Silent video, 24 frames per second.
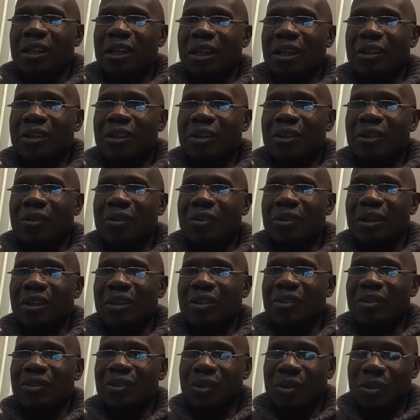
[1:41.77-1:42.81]
I know.
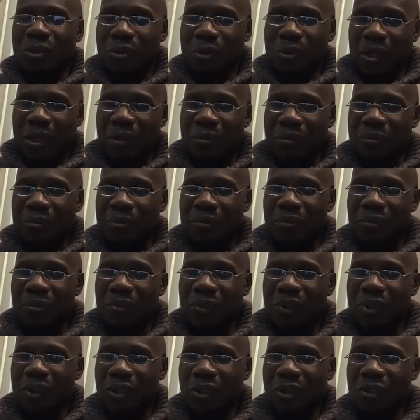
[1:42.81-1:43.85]
And so um,
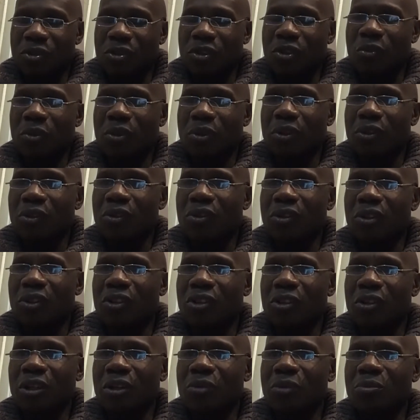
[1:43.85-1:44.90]
literature is one of those things
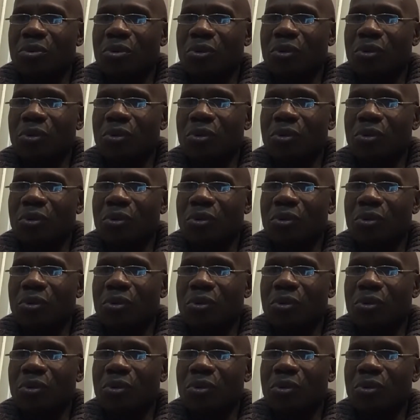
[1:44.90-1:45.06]
that now